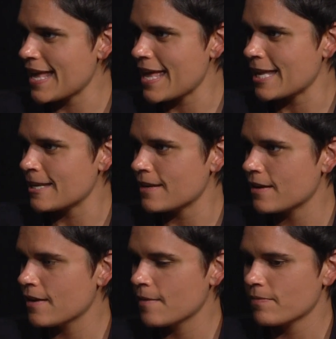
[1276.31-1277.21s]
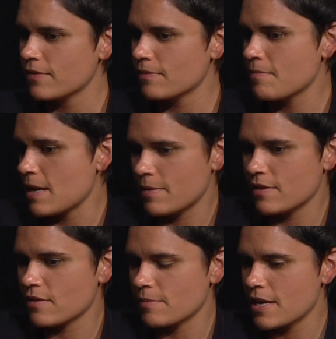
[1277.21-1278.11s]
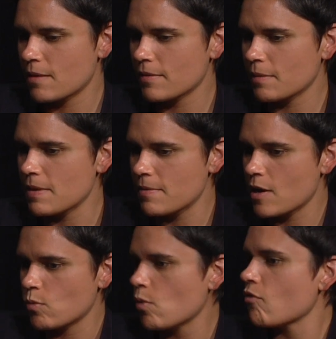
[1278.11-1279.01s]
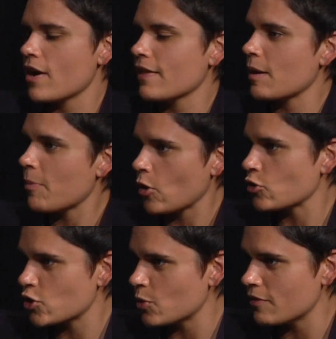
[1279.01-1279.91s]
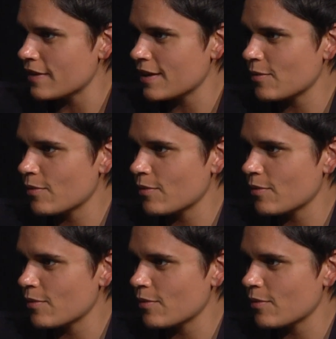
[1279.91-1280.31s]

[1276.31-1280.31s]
And maybe someday I'm like, maybe I will write like a part 2 of it,